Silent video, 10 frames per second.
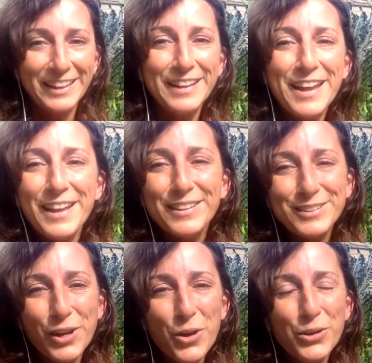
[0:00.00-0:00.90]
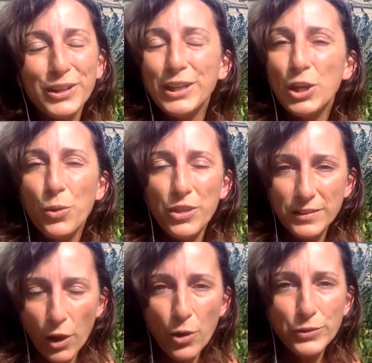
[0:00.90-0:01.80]
it. So, you know,
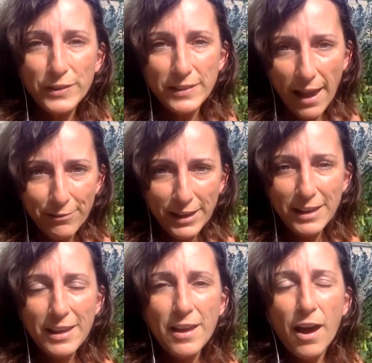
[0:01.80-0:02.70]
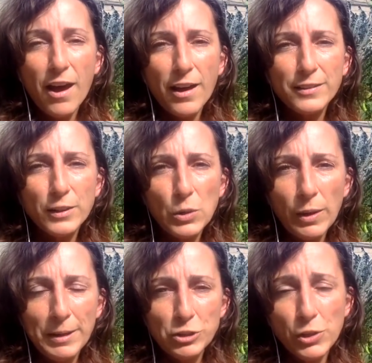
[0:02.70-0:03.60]
this hose, it's heavy. So you
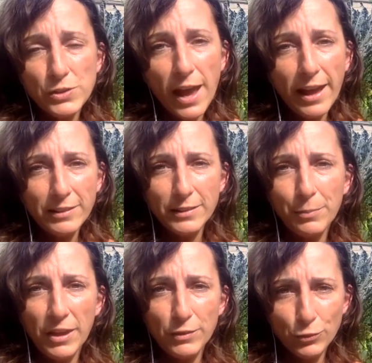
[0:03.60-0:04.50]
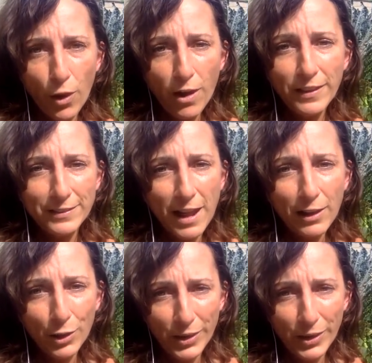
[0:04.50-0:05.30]
wanna make sure you tie it to something strong that's not